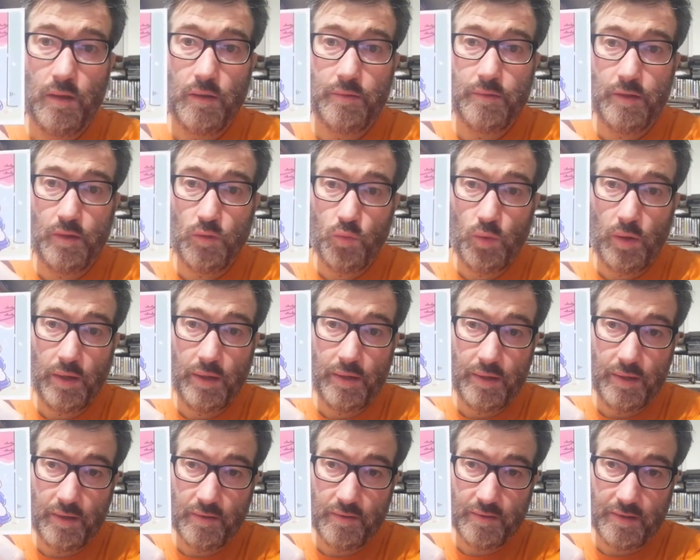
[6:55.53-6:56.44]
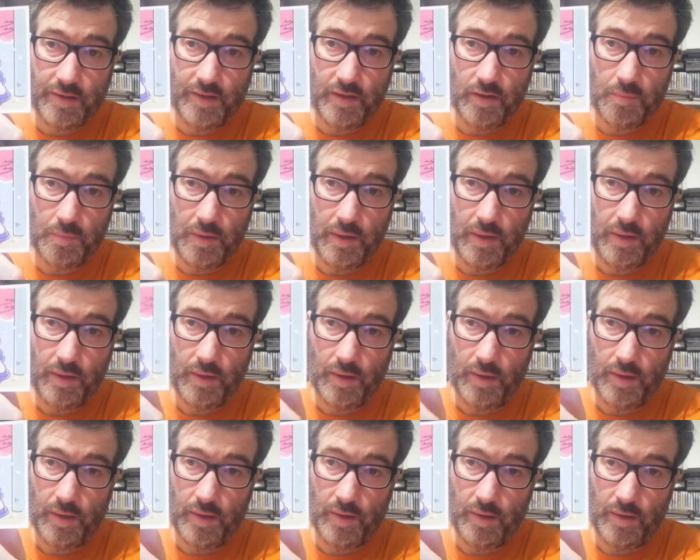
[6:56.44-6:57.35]
This one is Kirby,
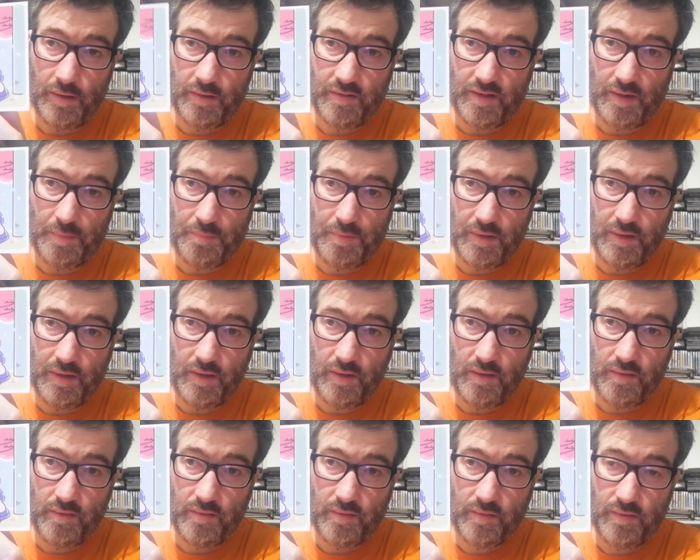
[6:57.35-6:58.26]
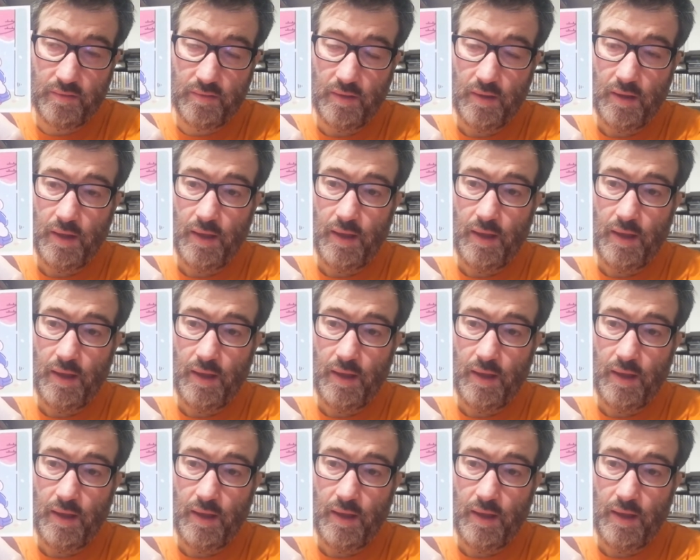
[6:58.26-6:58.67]
a Japanese